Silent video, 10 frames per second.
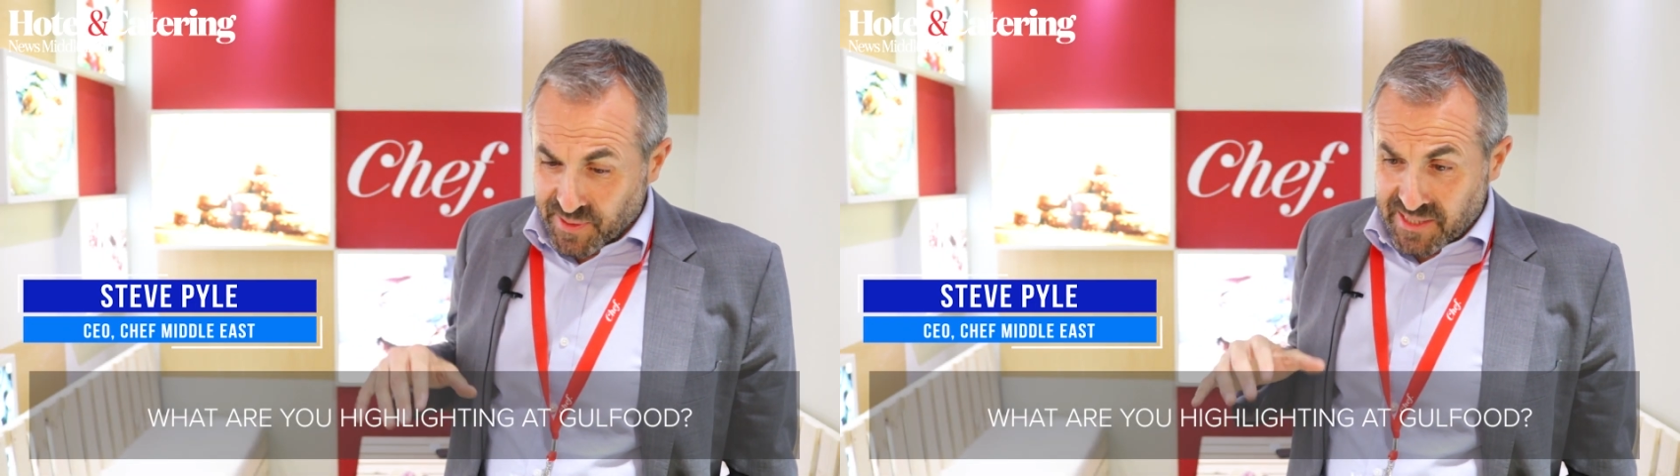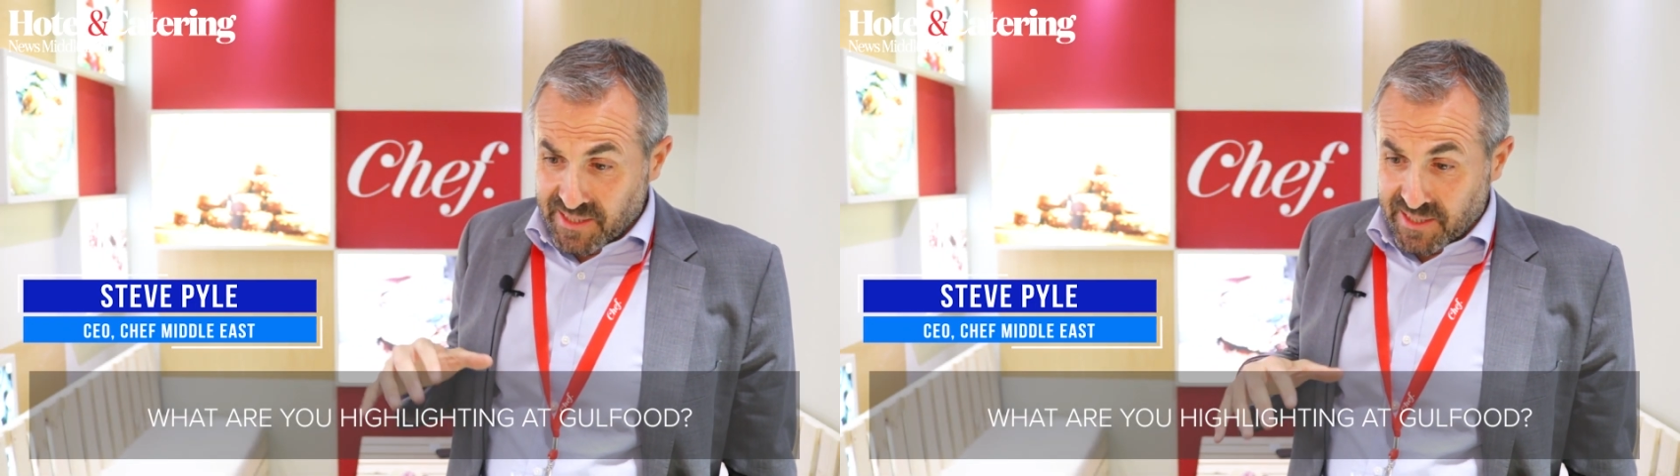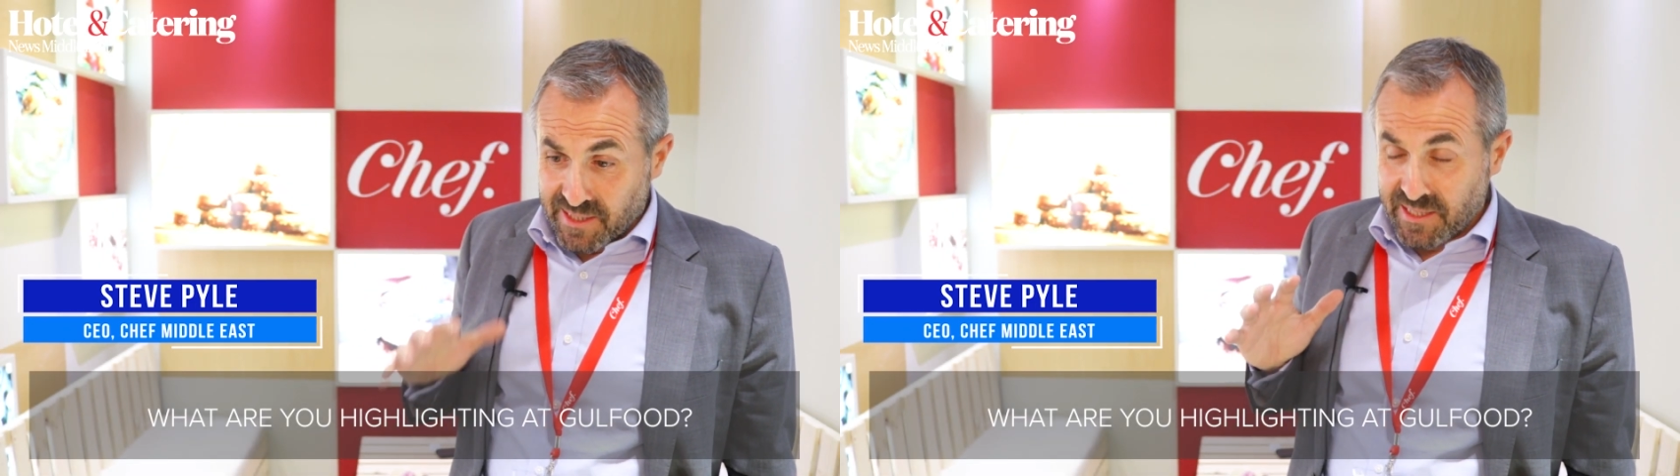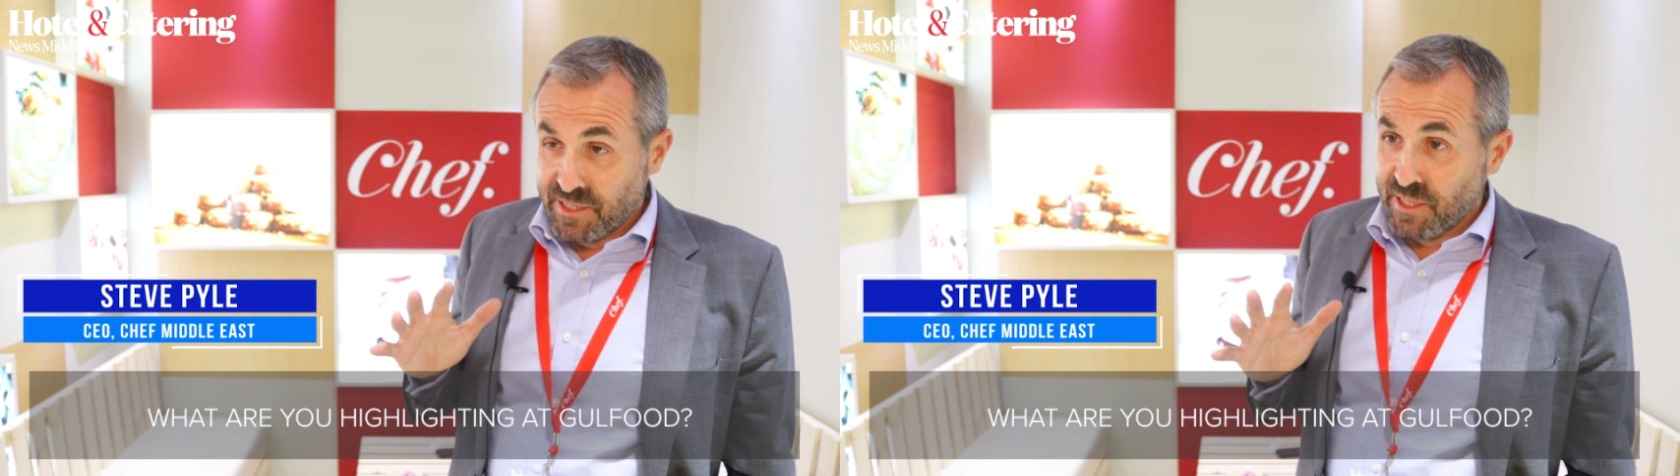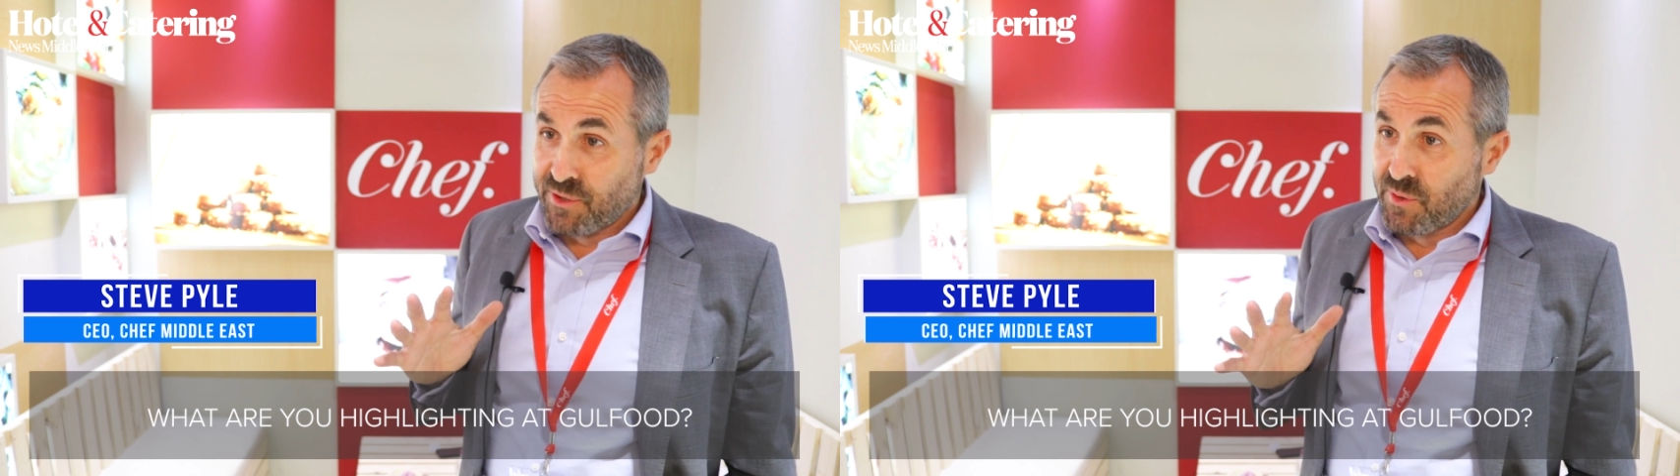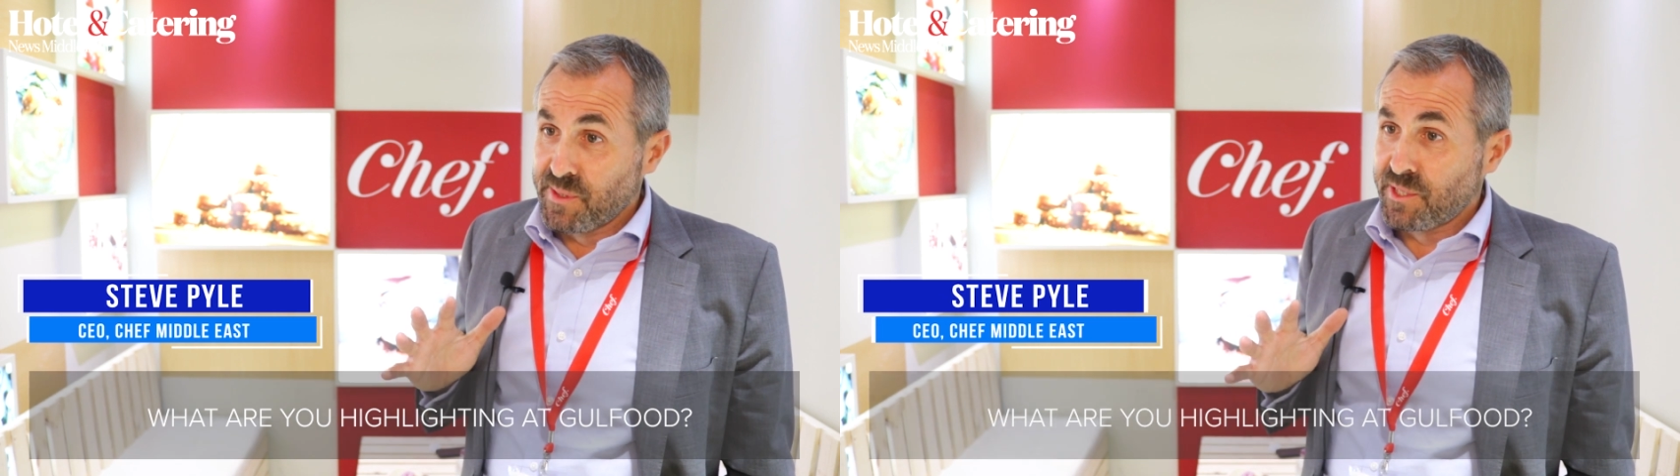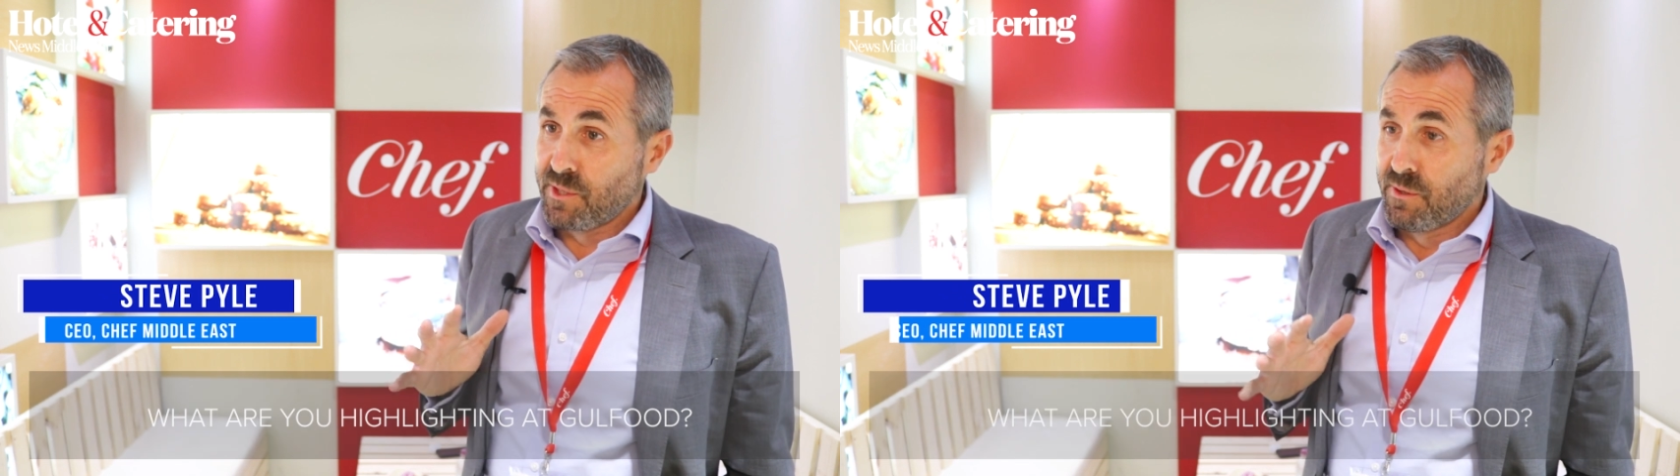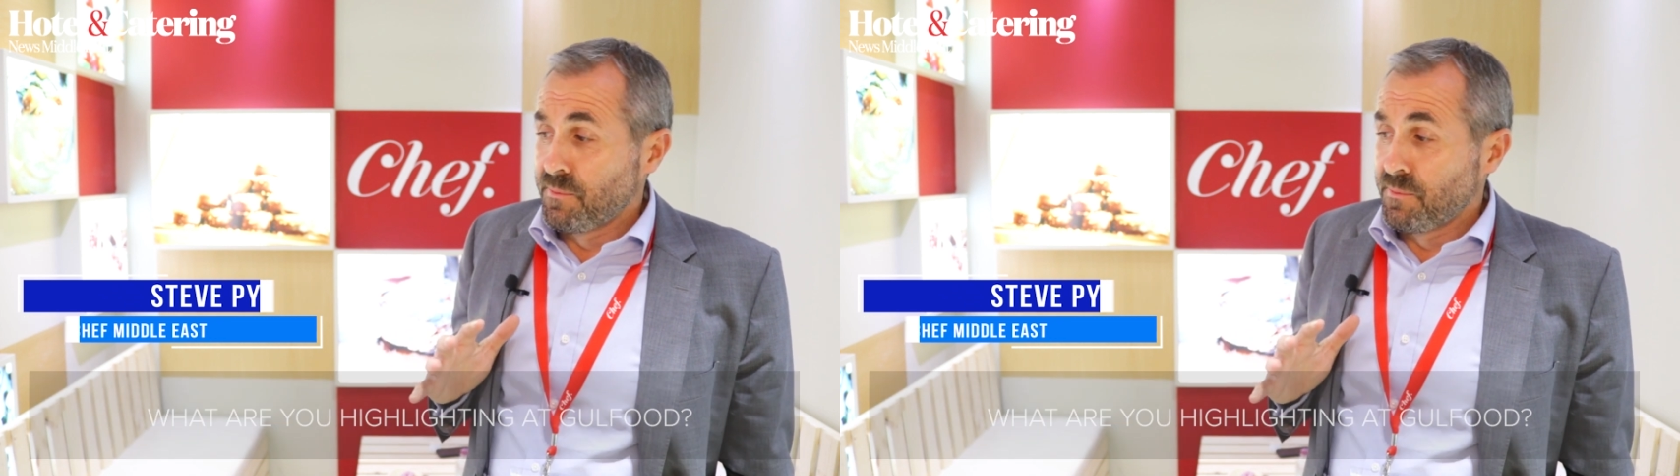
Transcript: business that's a distributor